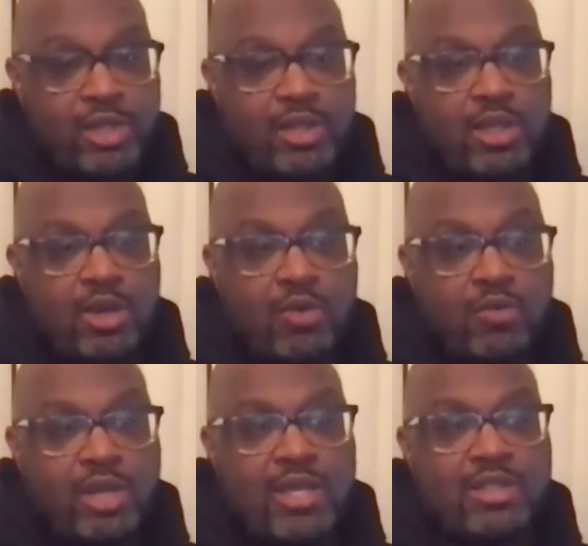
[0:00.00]
I think
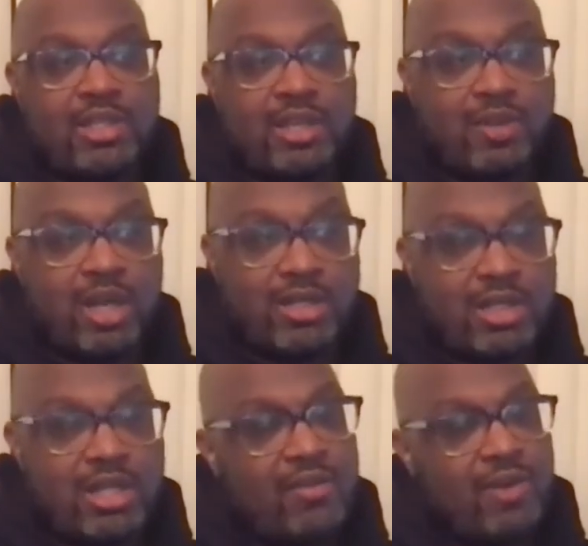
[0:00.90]
COVID has given us a
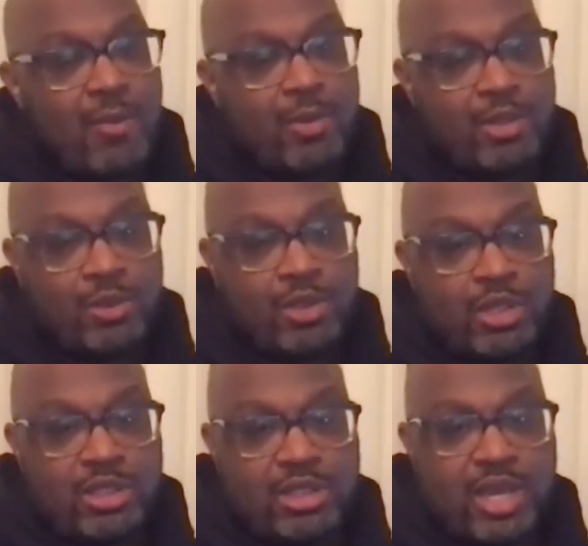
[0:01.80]
lot of
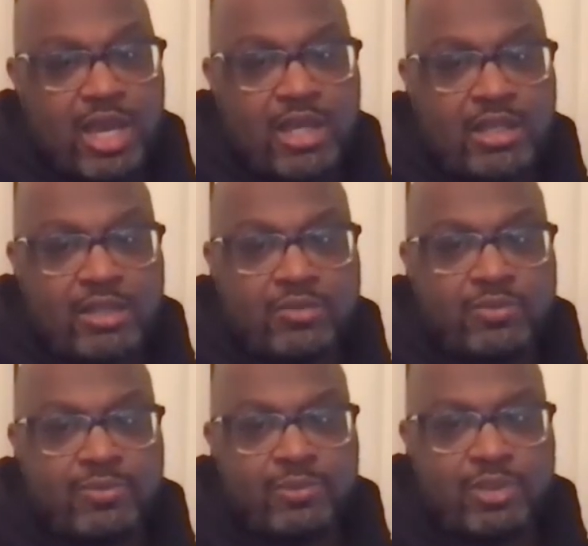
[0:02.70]
opportunities to kind of
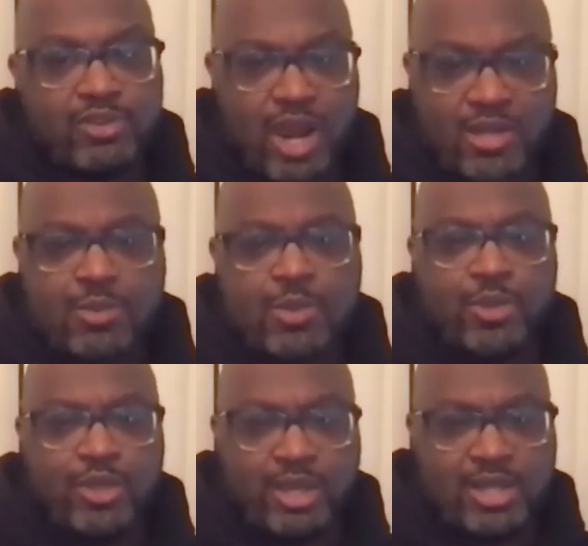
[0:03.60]
try some
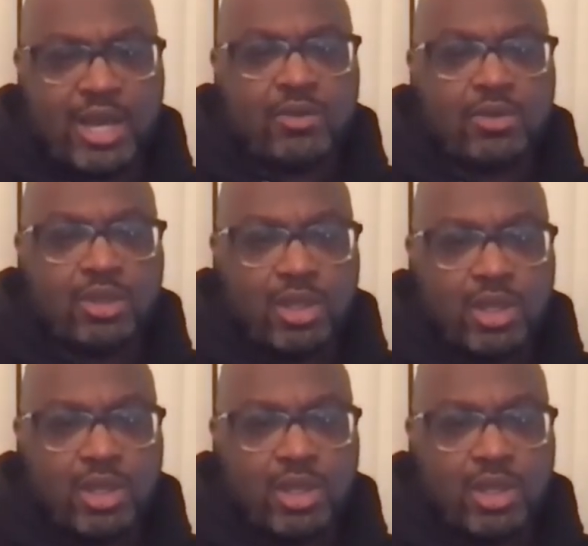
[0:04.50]
new things out